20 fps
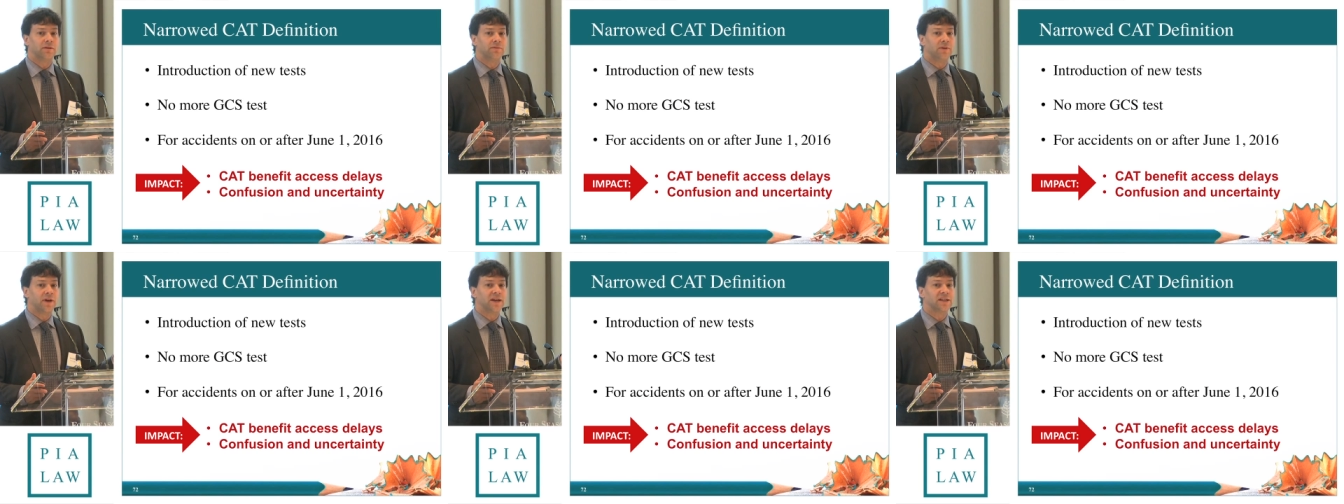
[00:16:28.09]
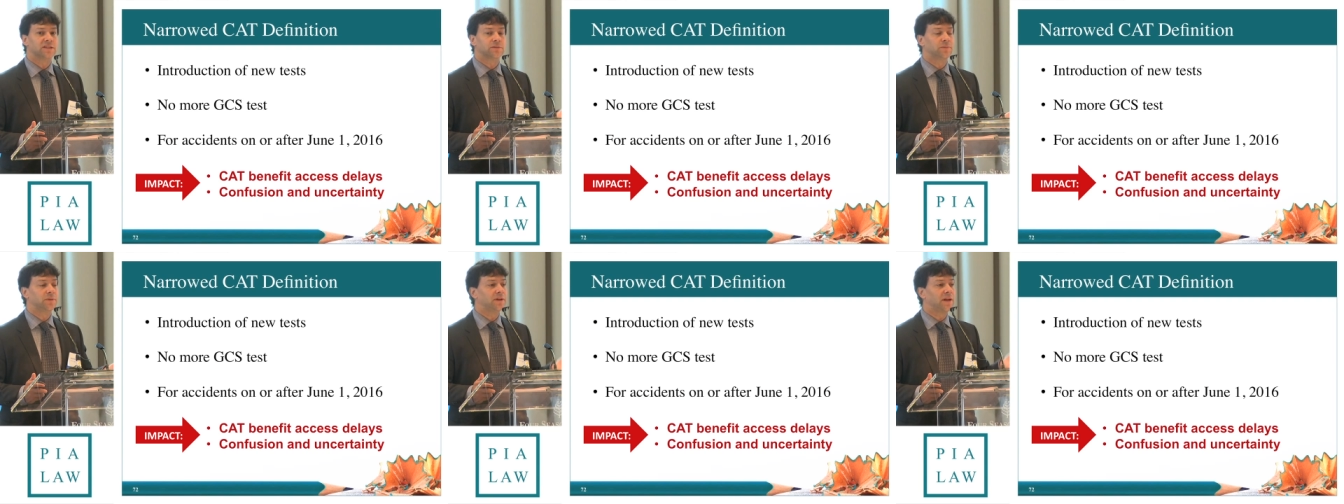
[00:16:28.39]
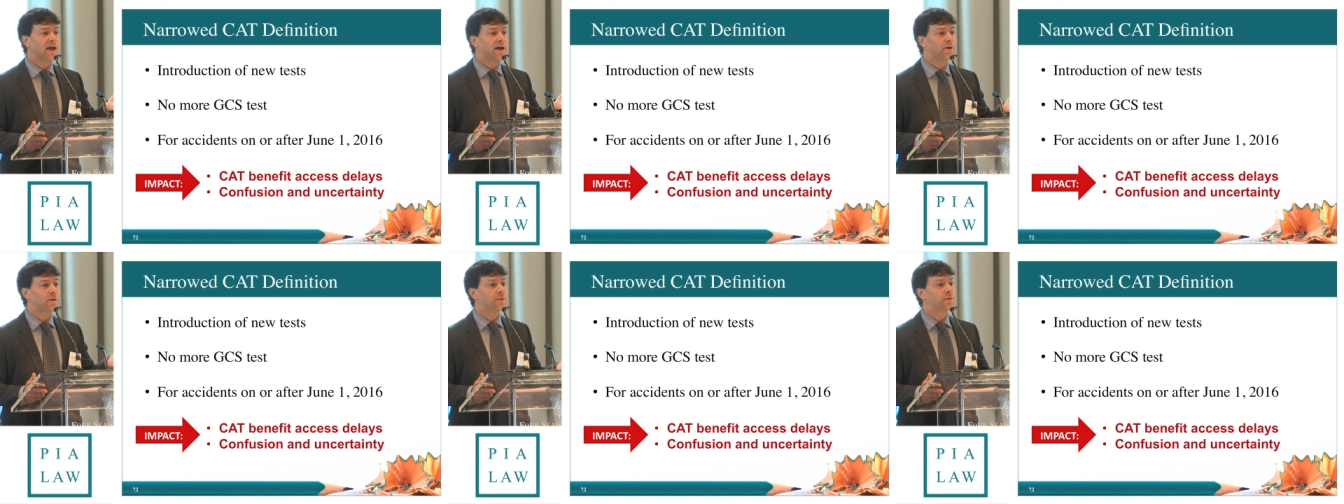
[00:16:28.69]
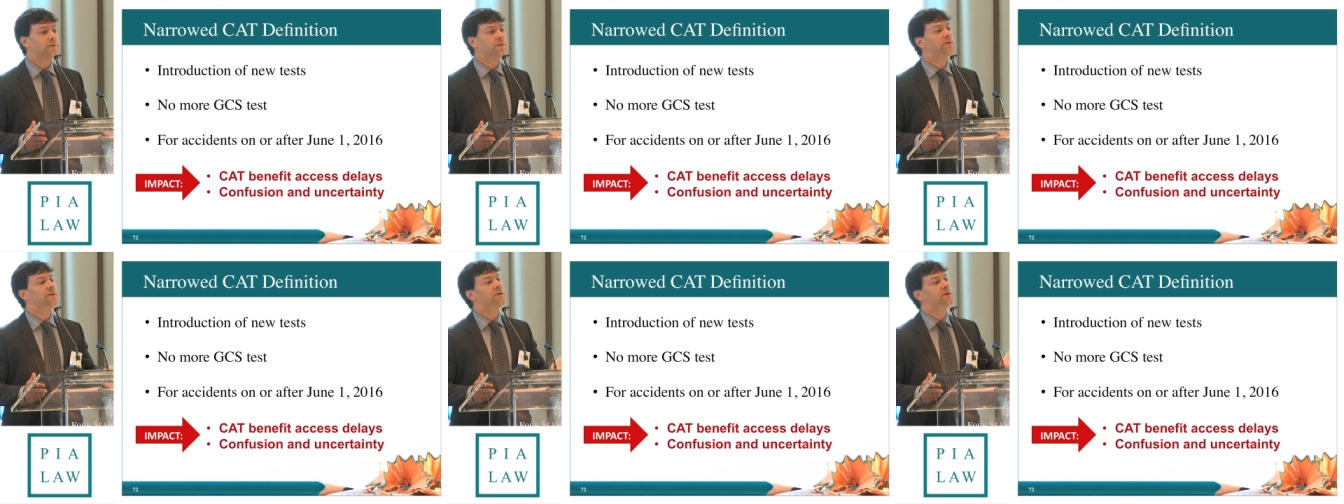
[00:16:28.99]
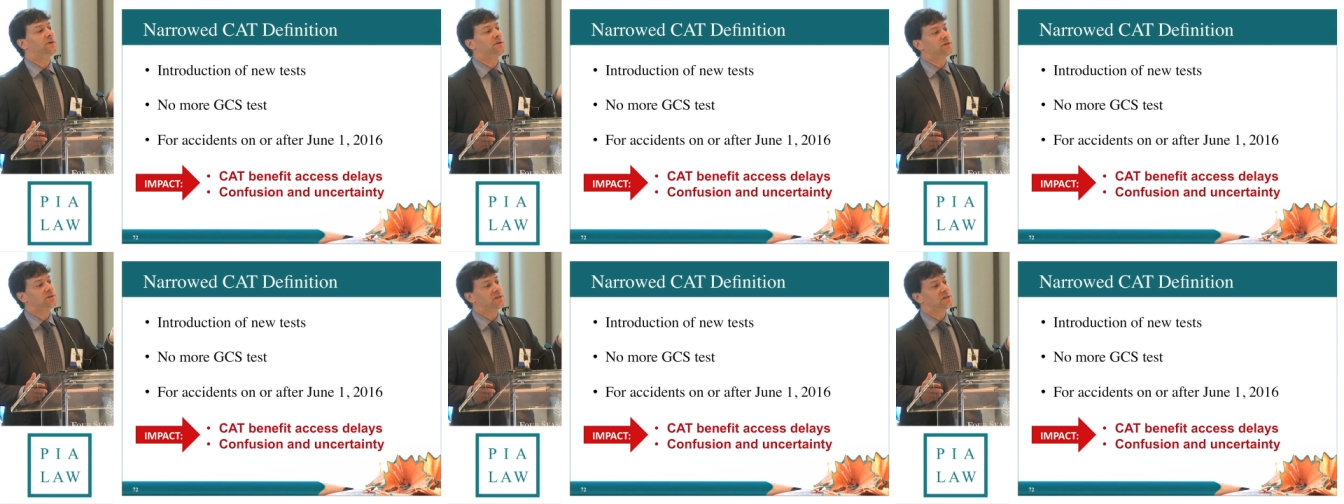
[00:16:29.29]
advancement, health,
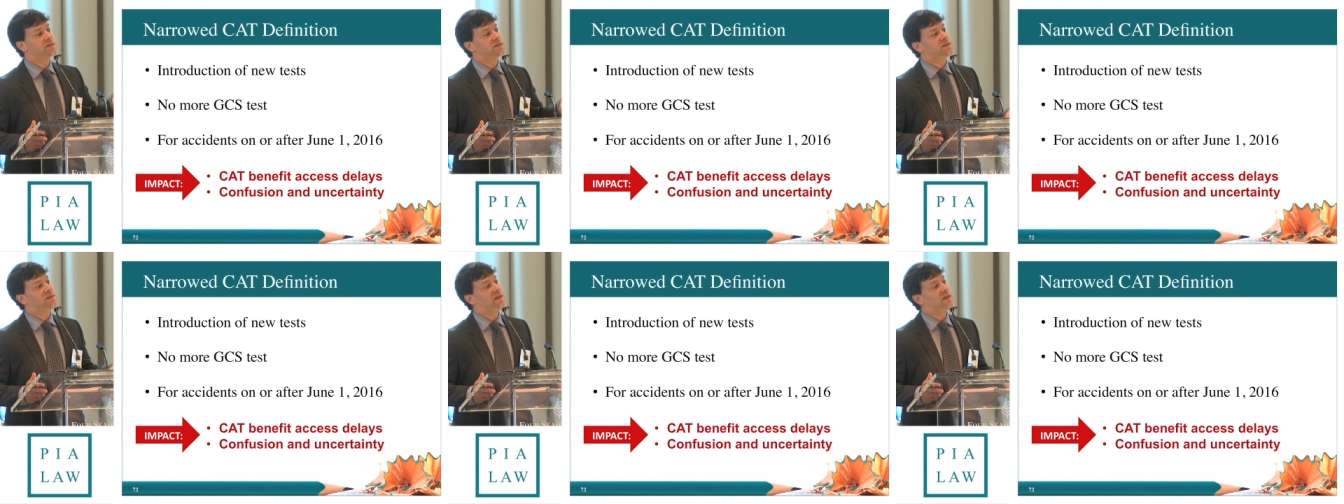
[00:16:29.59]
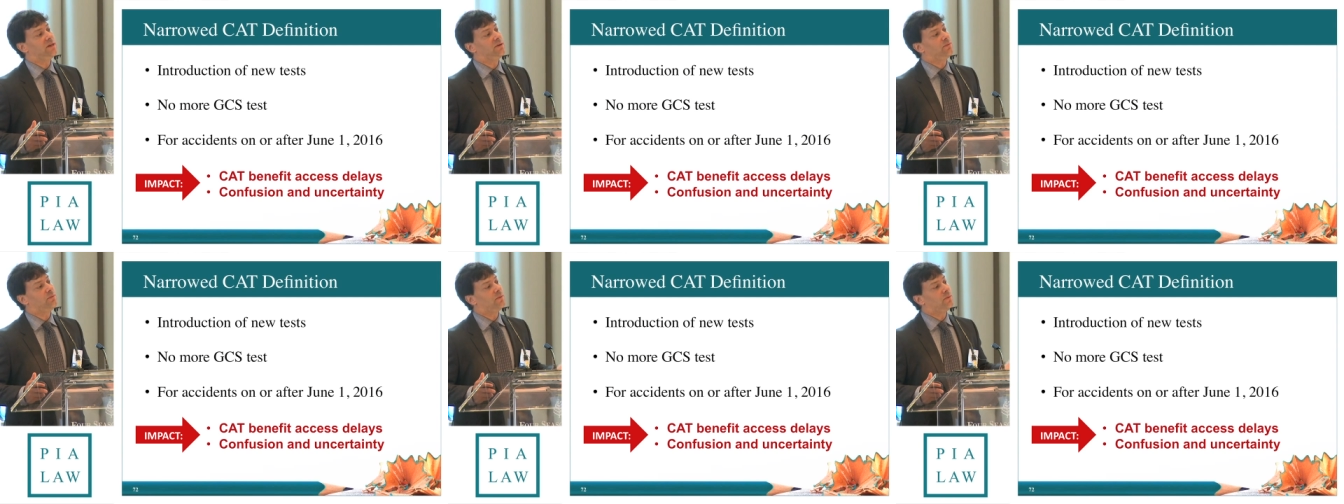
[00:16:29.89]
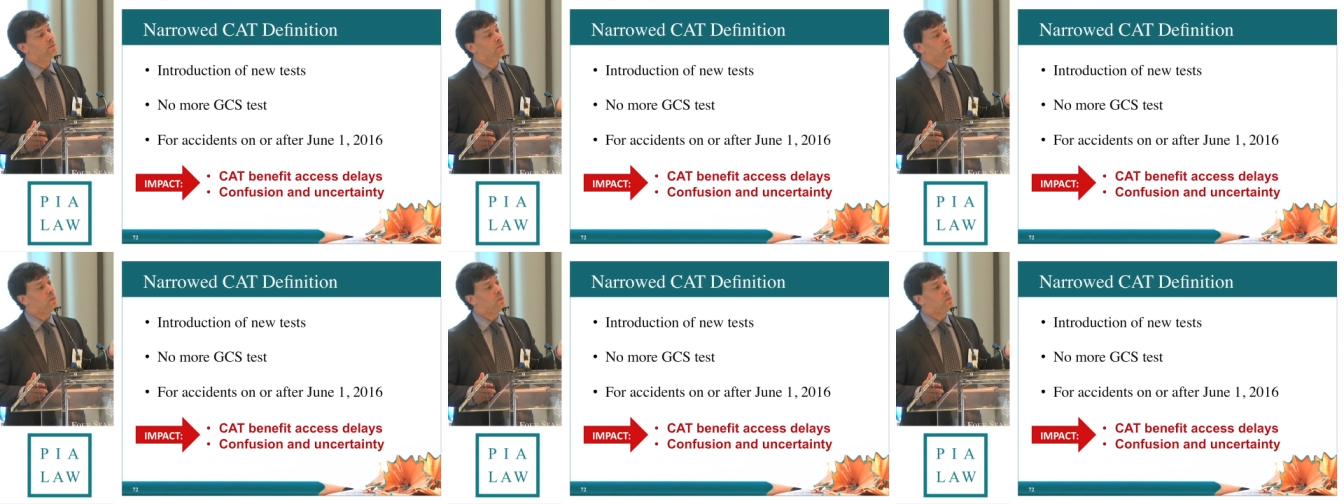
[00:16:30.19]
to see